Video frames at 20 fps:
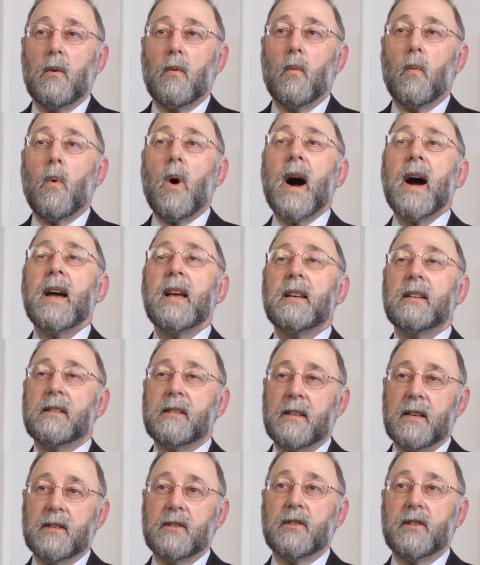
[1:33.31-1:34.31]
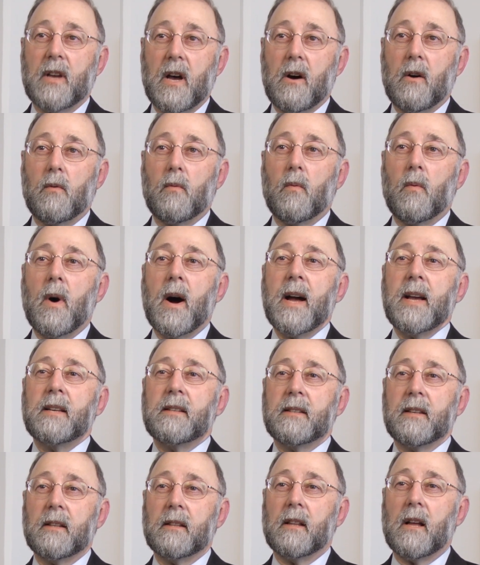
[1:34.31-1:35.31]
Why is this so? Why
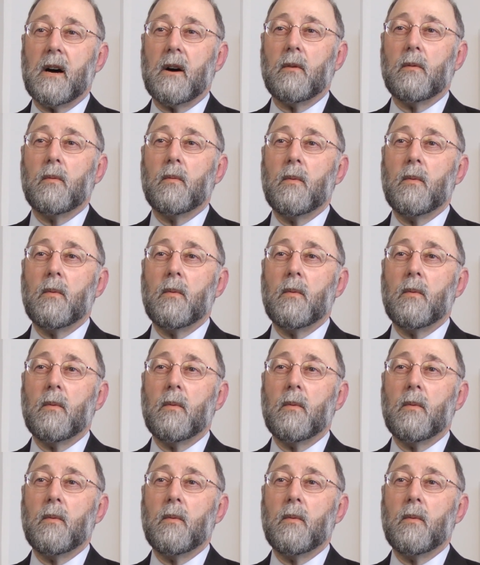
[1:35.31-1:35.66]
is it low?